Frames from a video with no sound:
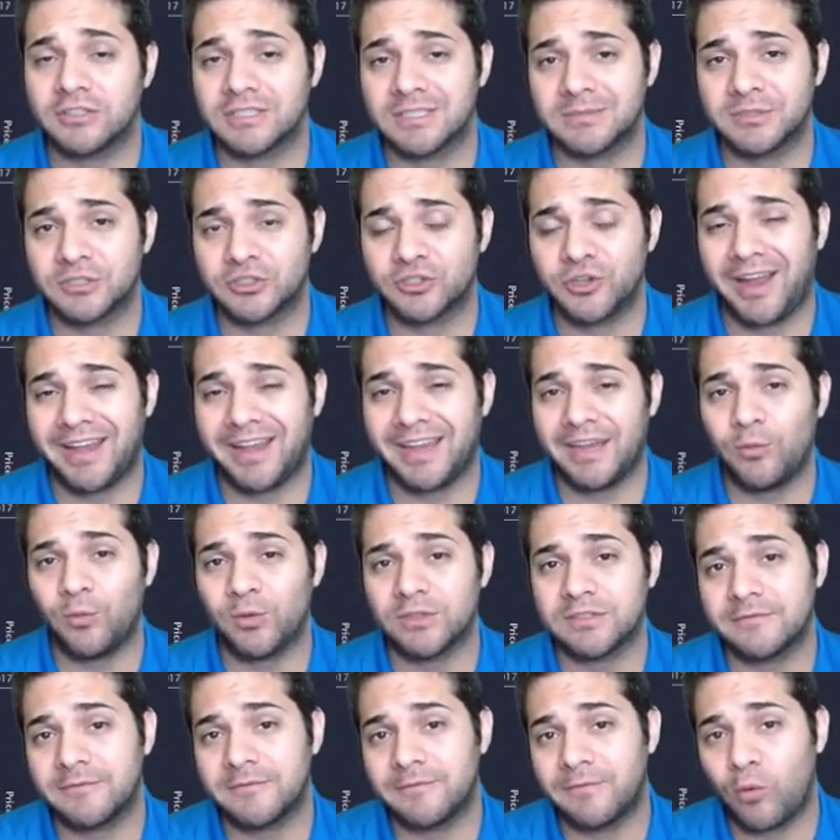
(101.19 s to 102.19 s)
Substratum
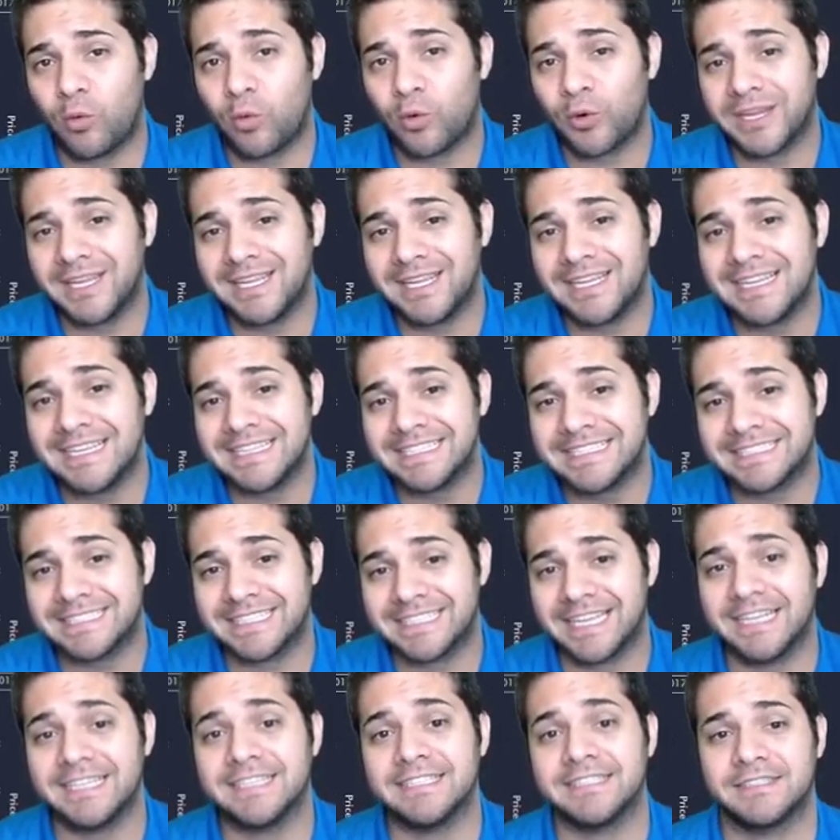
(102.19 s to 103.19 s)
was forty
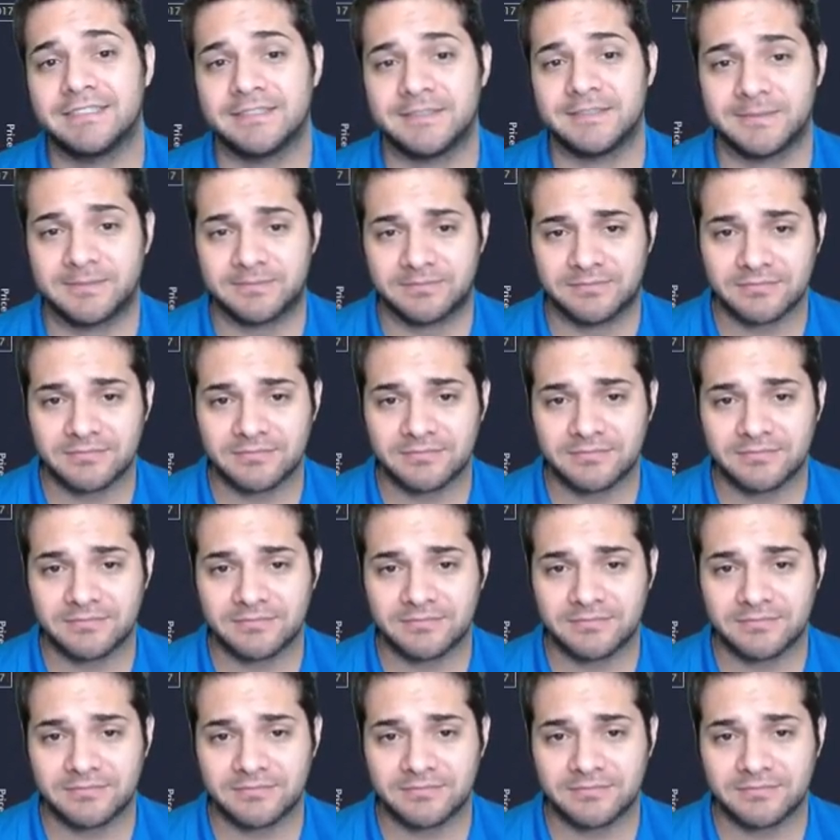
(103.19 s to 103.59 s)
cents.